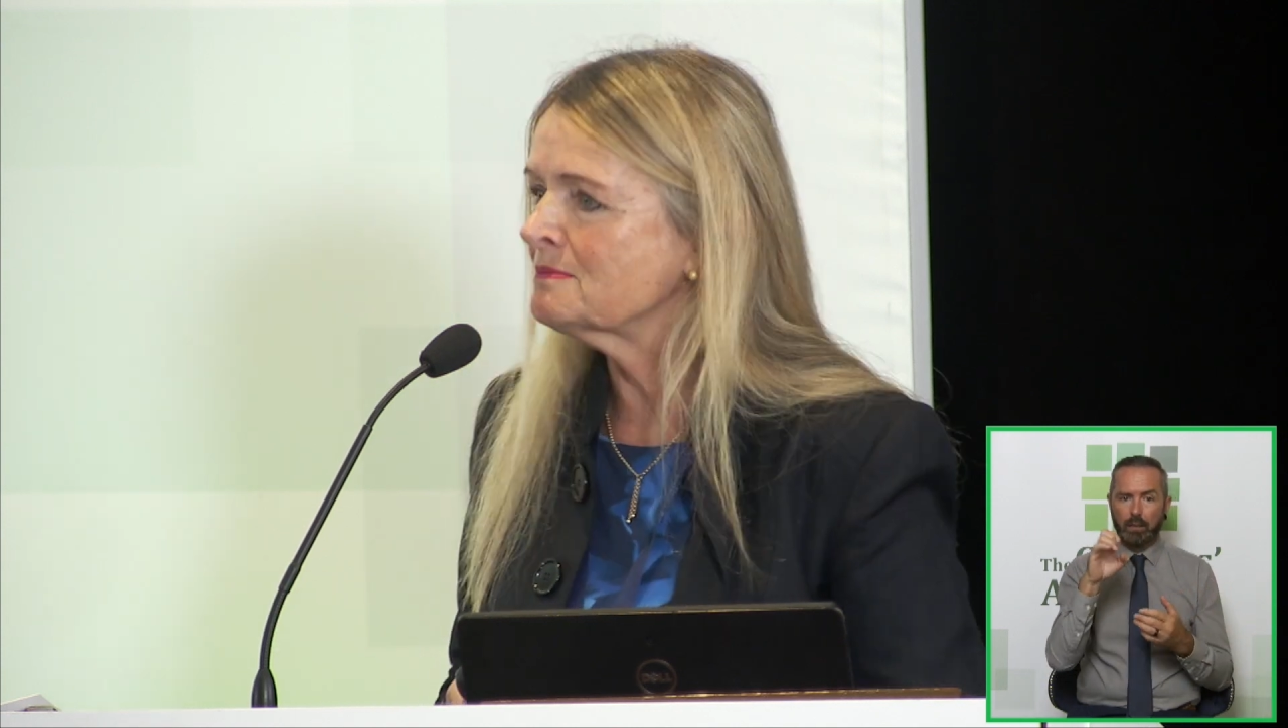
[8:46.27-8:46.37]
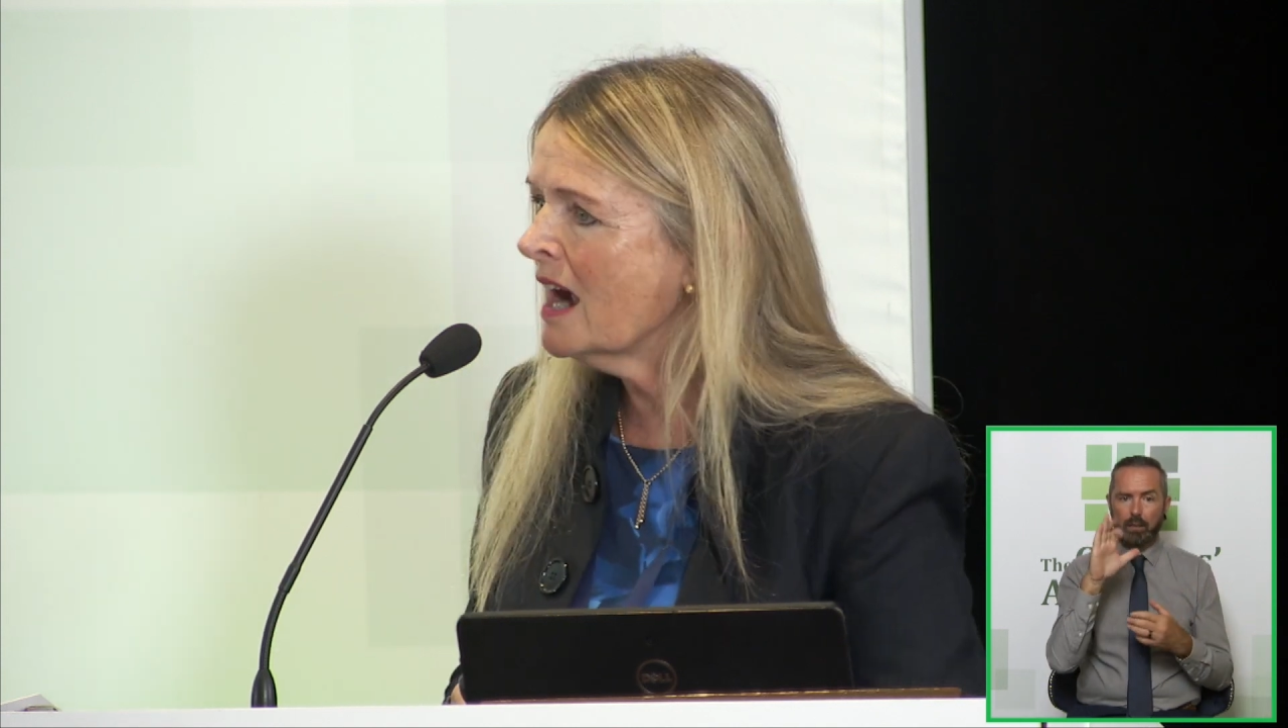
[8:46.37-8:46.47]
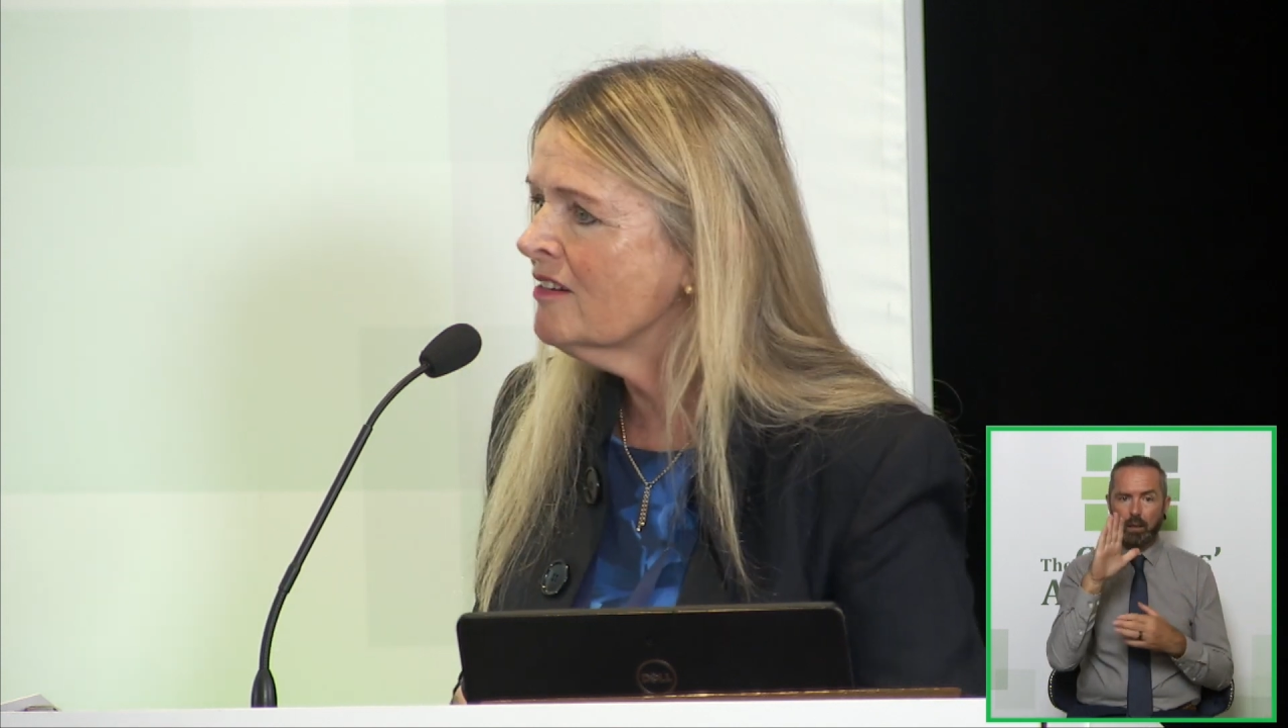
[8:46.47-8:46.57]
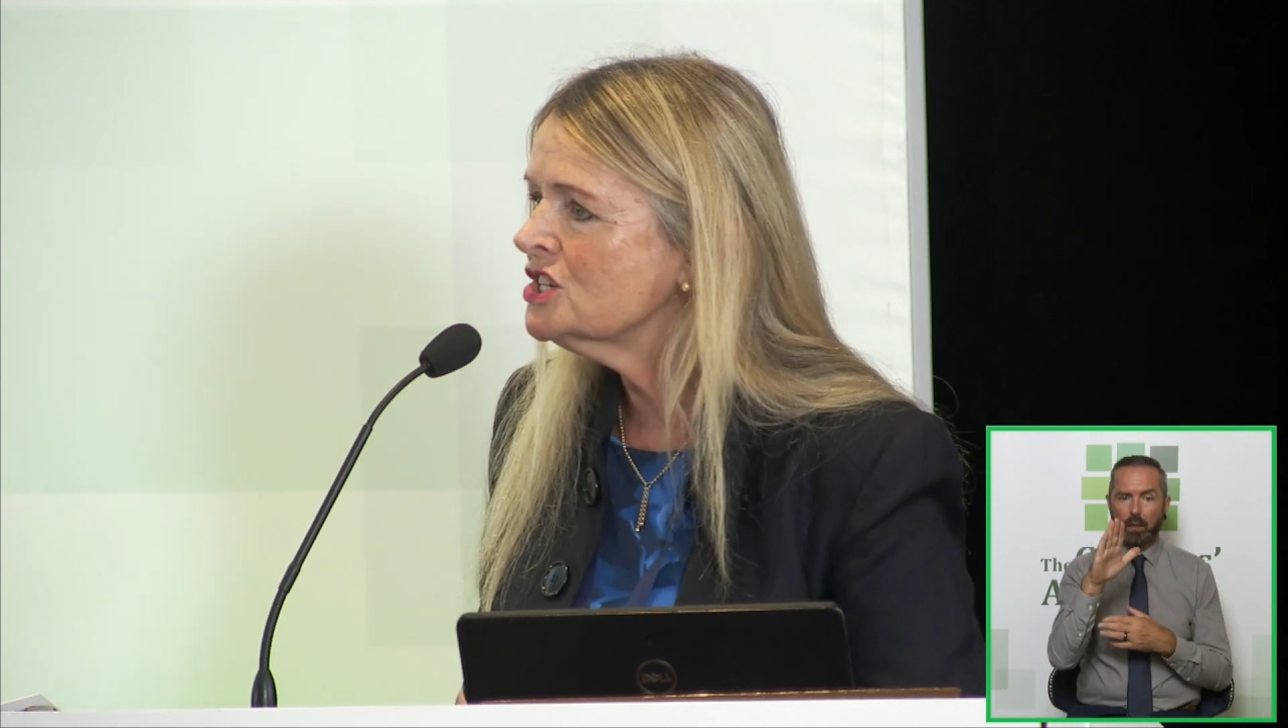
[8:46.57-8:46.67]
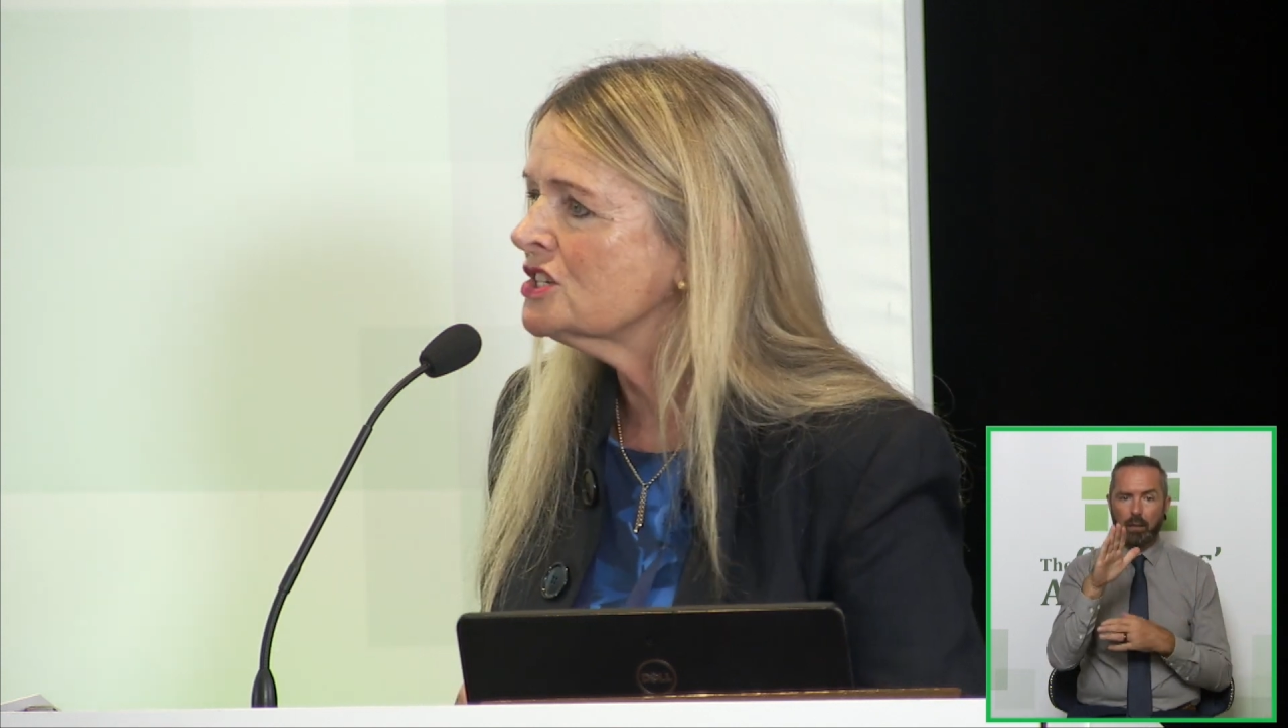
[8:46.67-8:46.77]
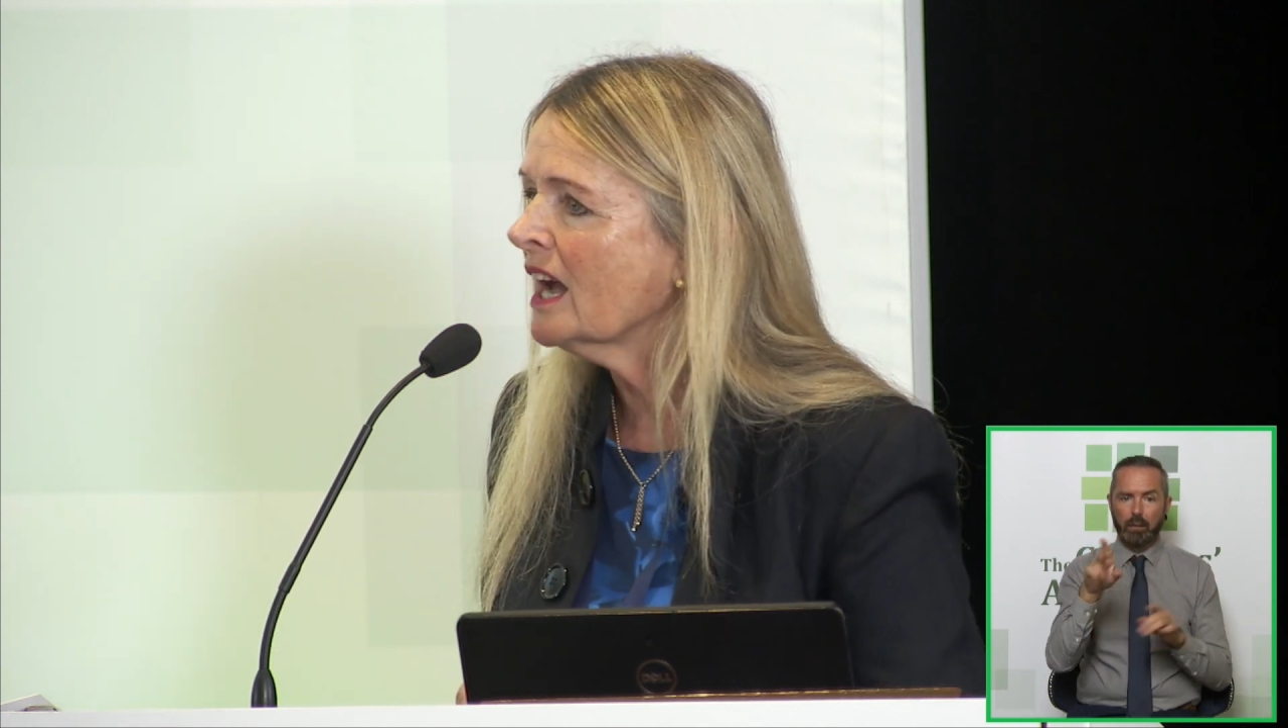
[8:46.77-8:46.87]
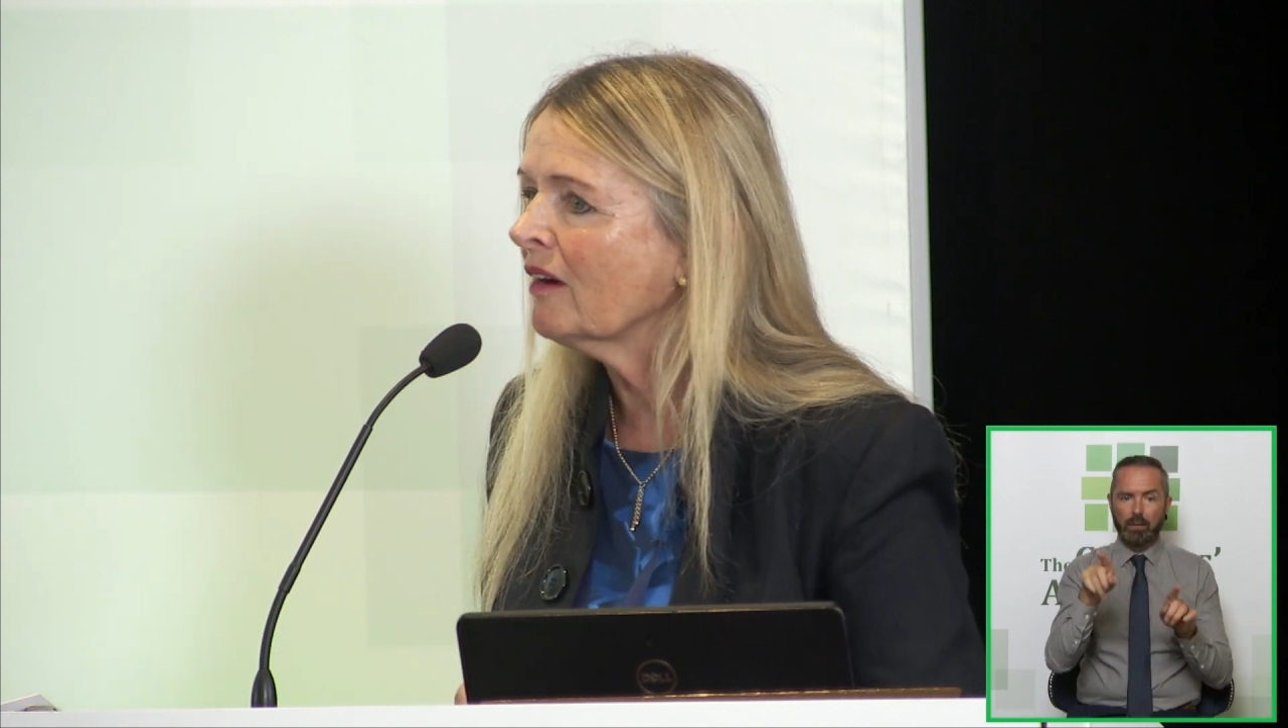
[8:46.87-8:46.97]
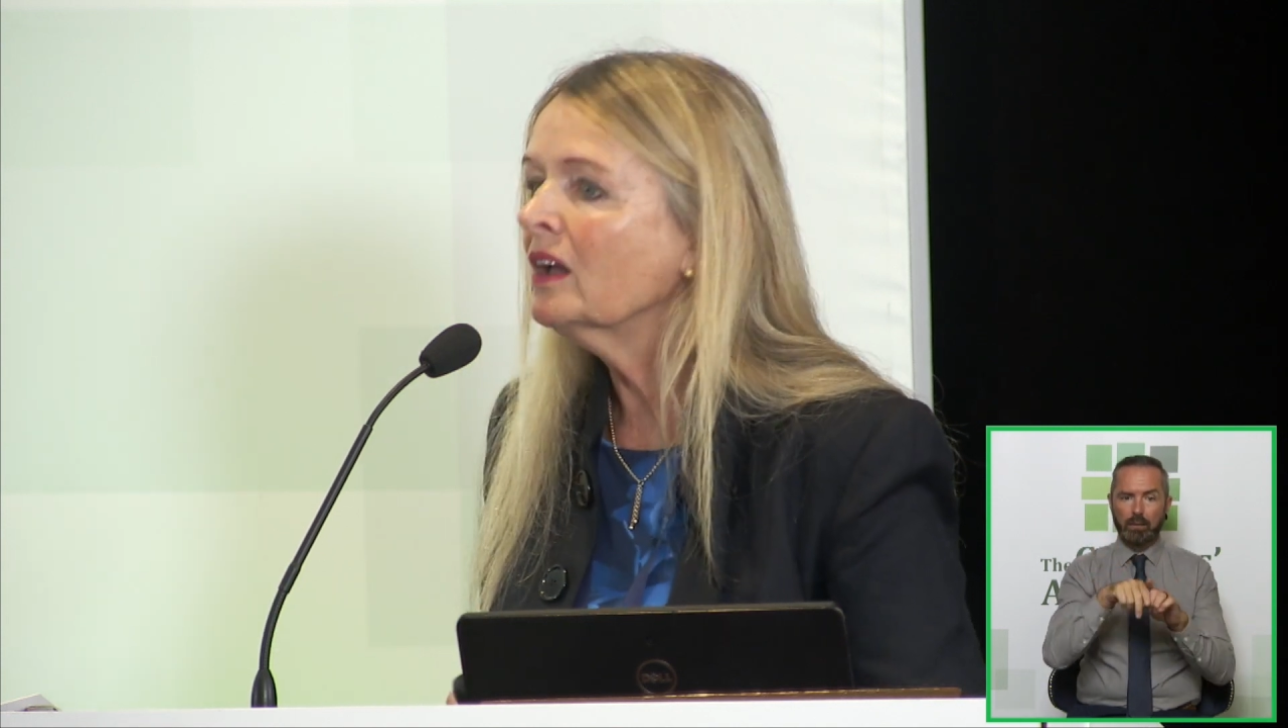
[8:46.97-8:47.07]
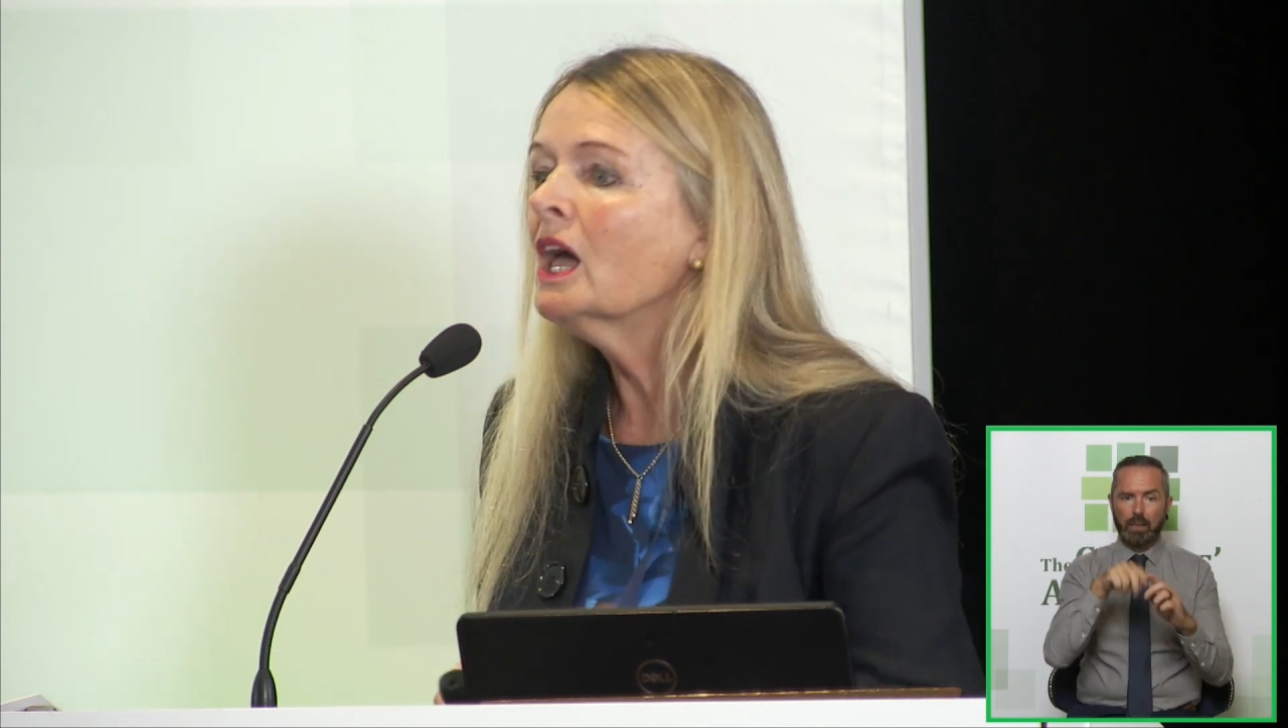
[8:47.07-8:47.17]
marriage now